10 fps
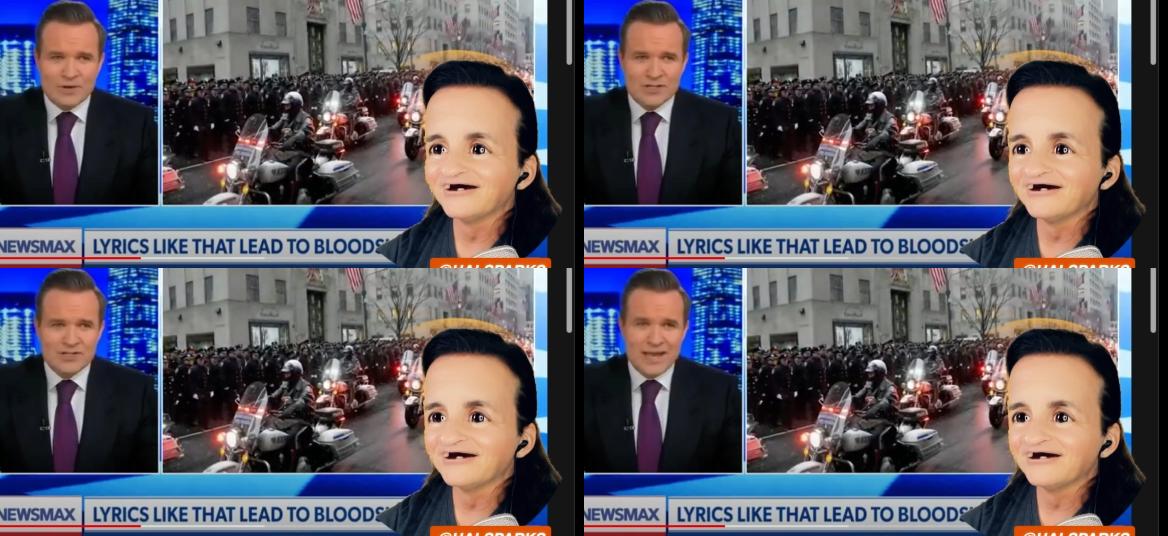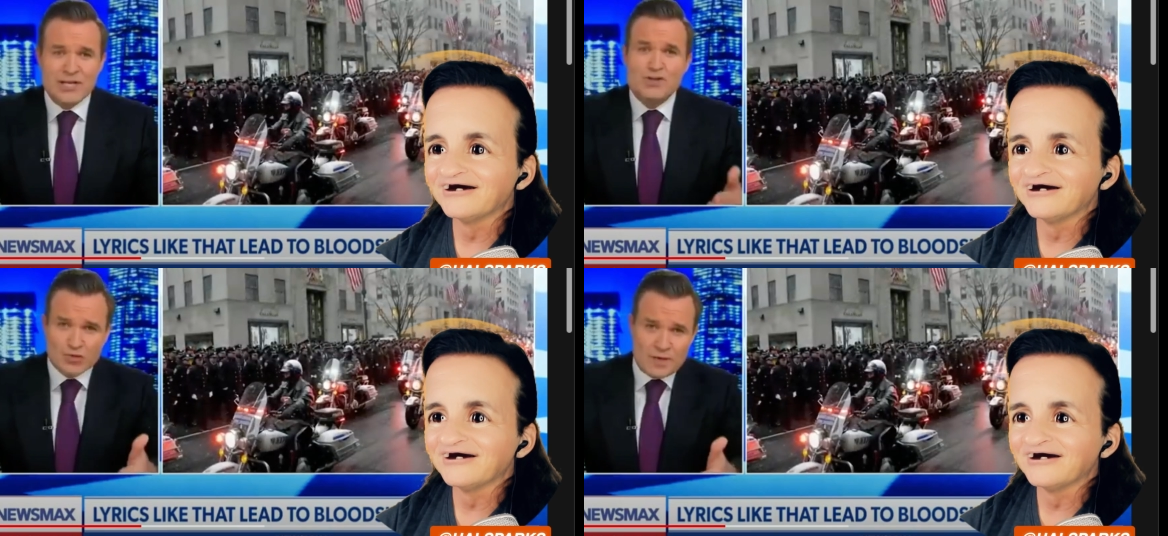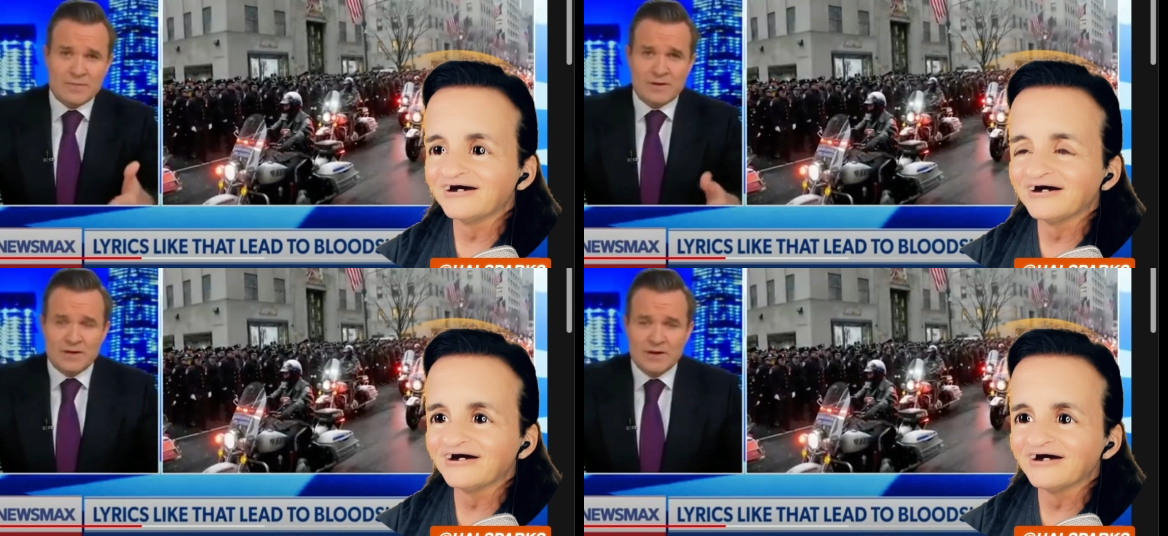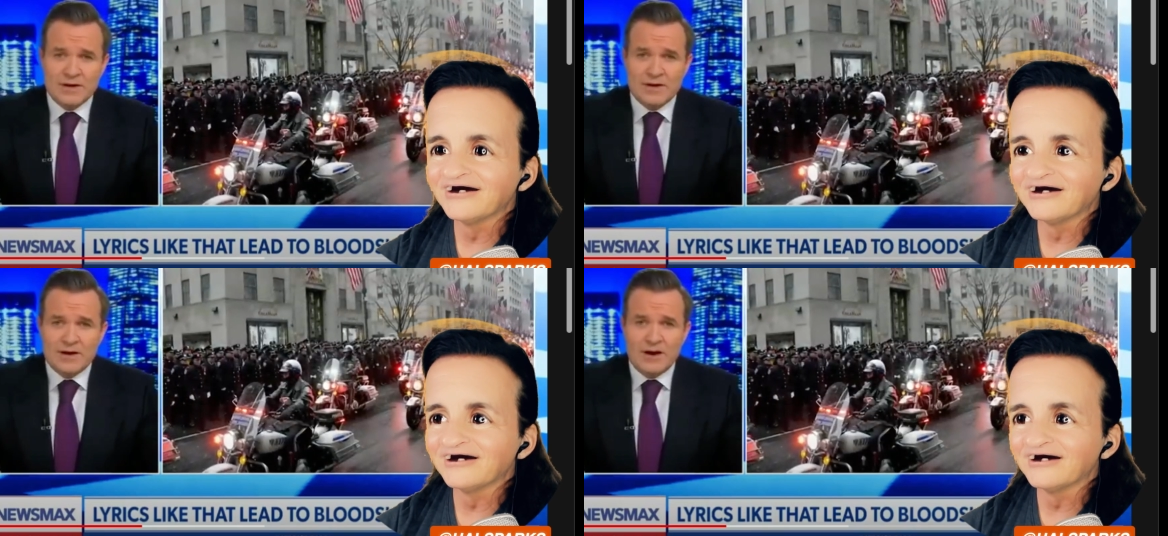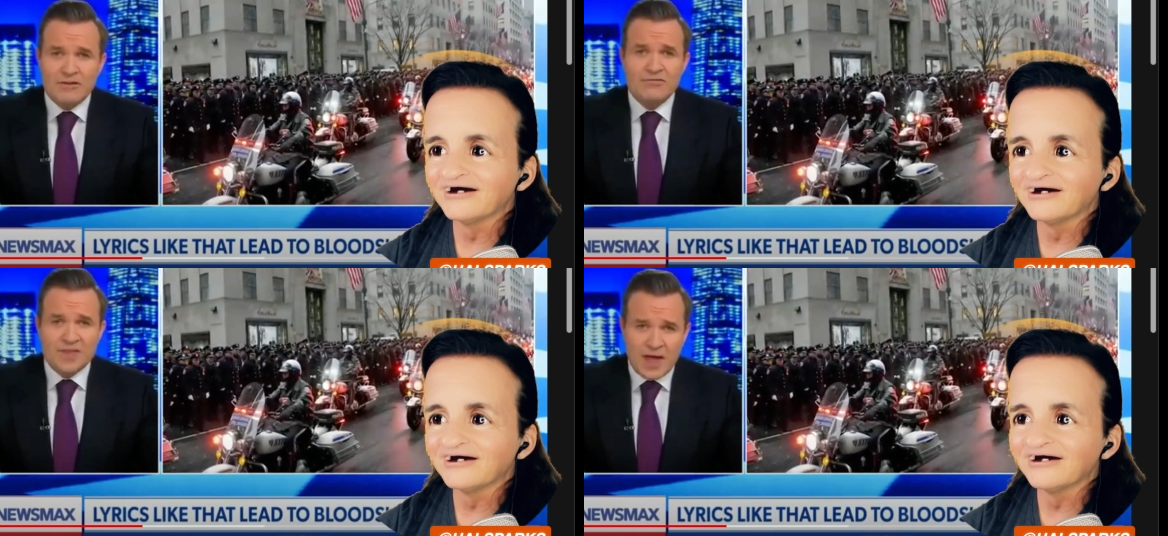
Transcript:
Speaker 1: and treatment of them.